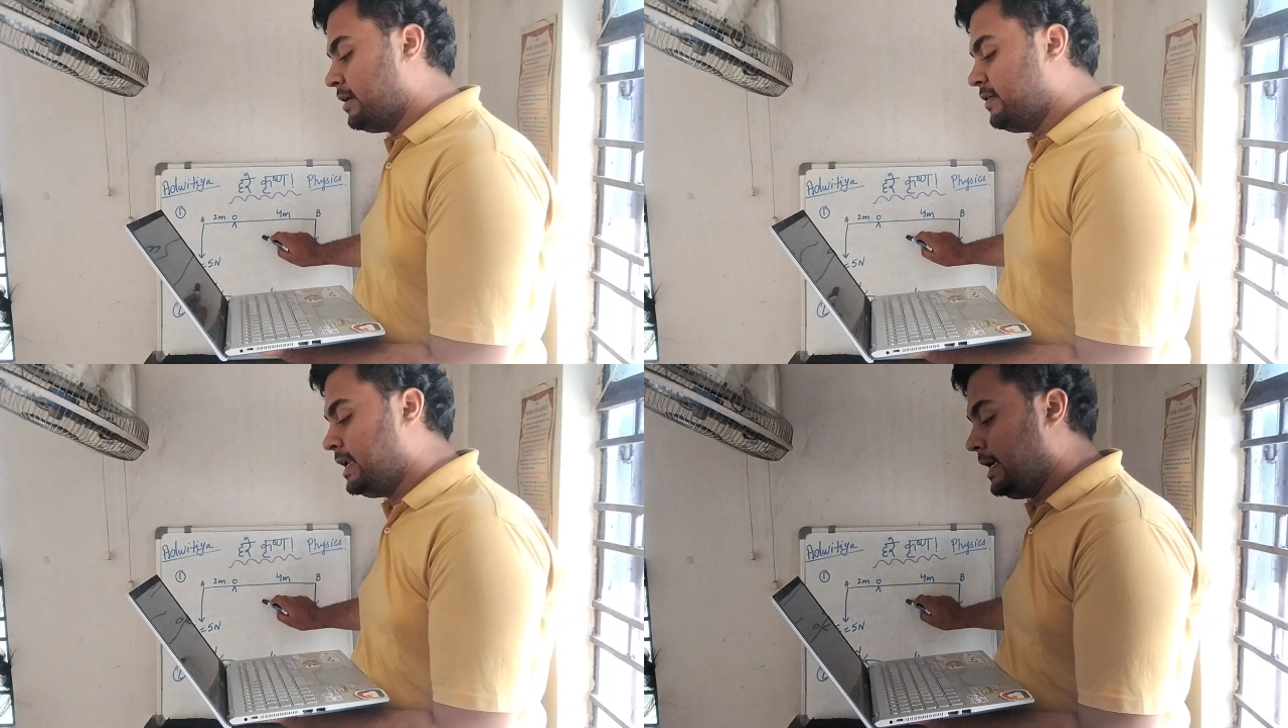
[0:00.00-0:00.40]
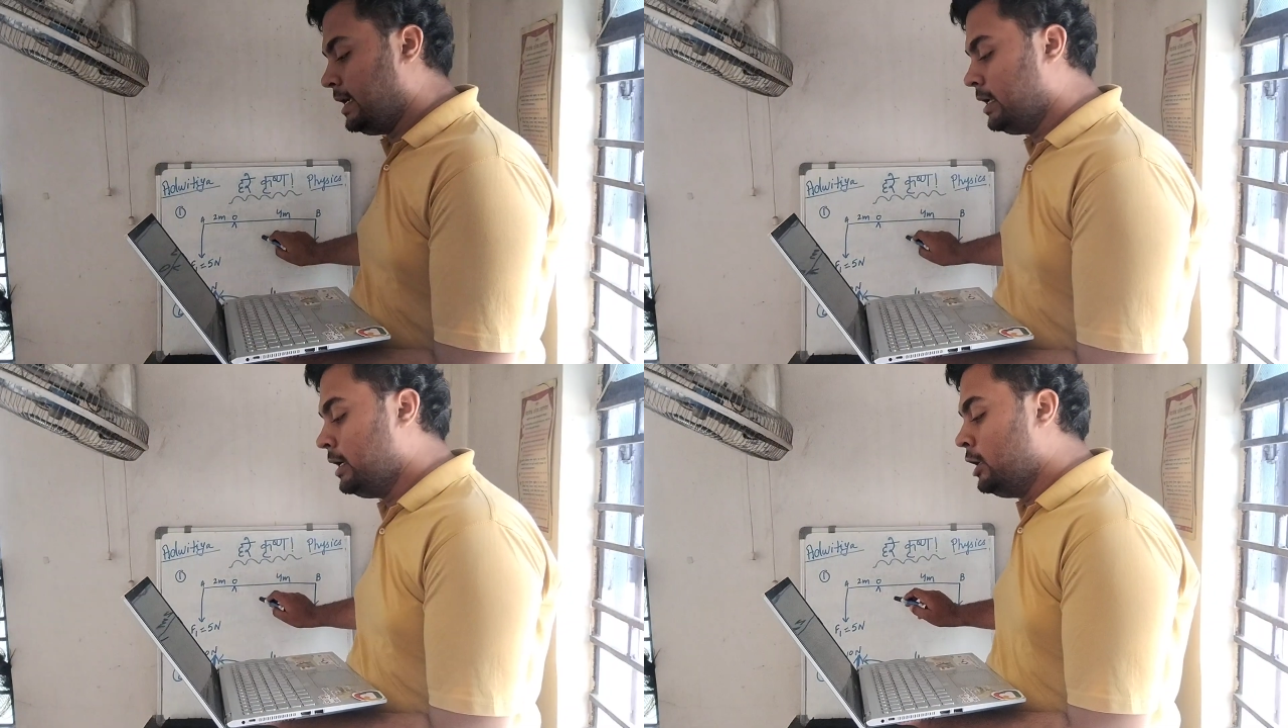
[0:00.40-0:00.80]
given
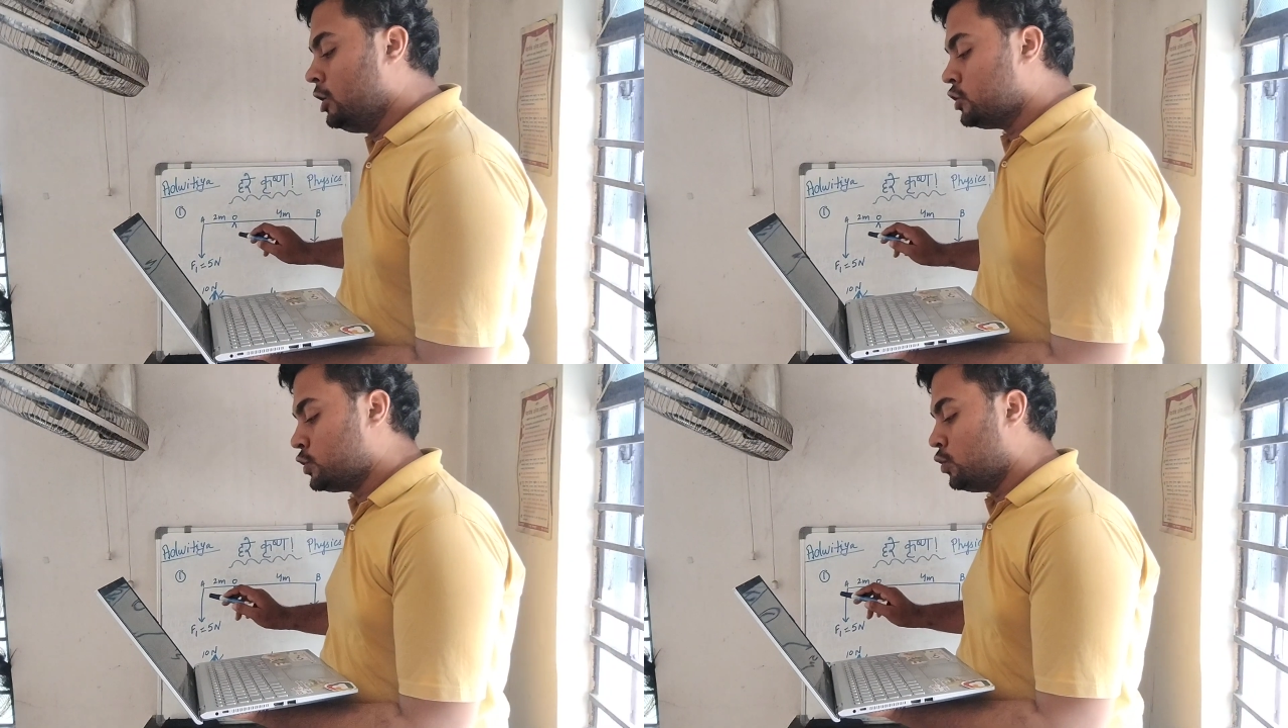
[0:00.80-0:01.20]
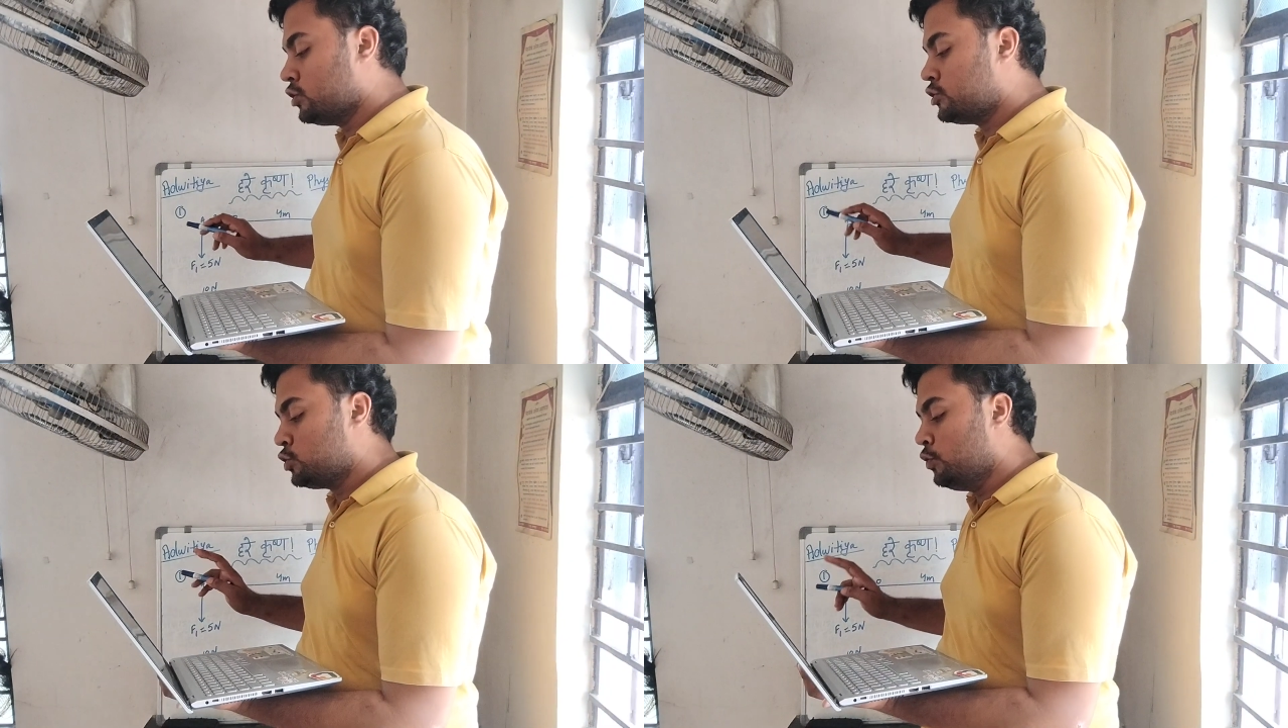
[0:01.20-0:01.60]
here
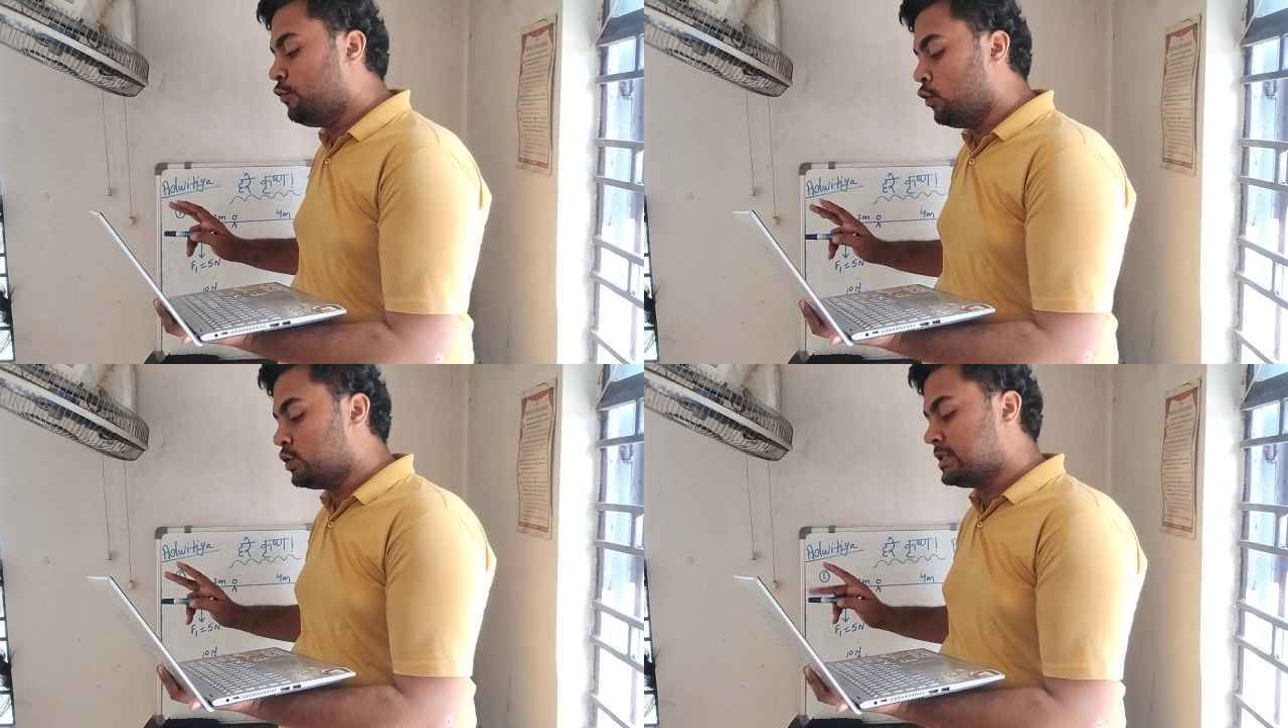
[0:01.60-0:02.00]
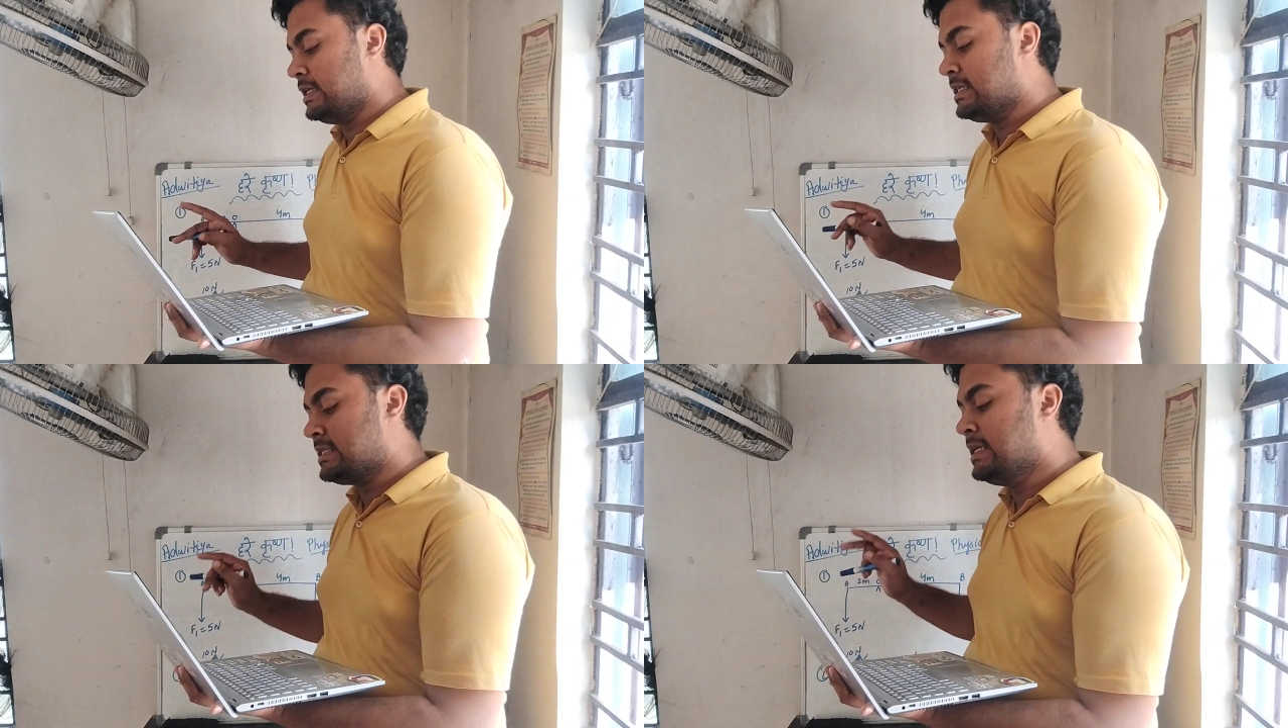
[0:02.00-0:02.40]
shows two
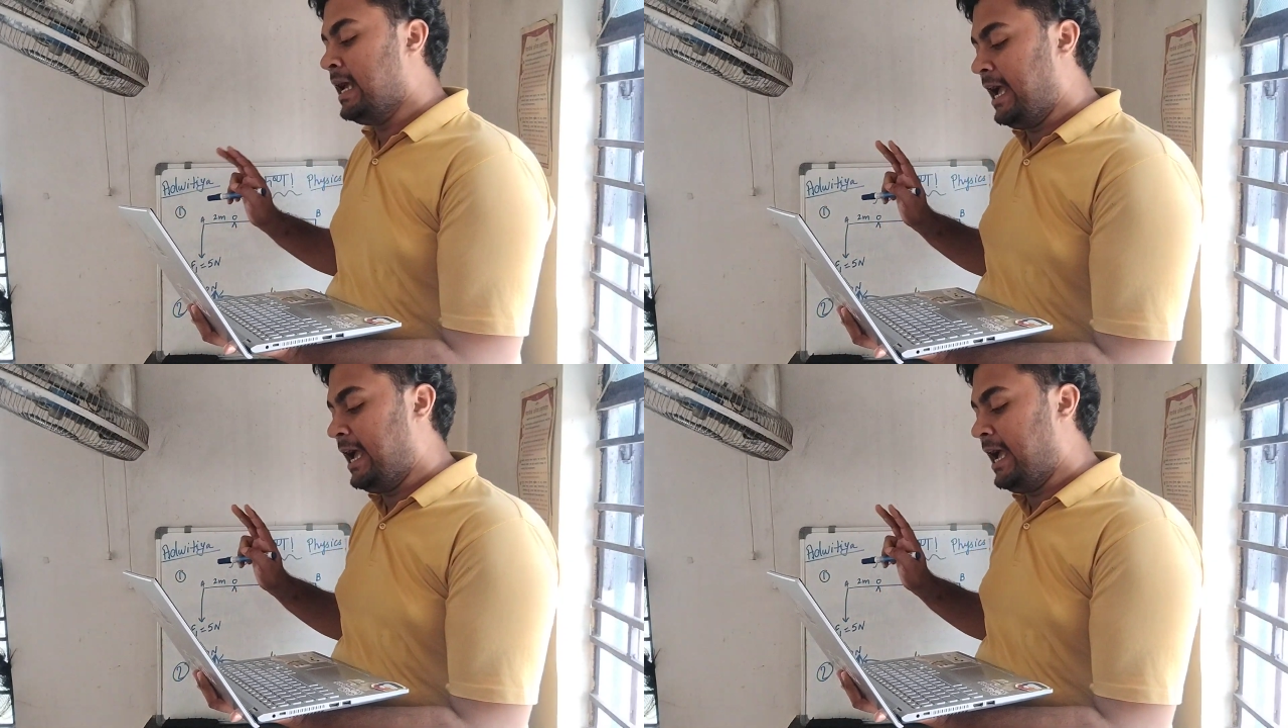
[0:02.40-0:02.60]
forces,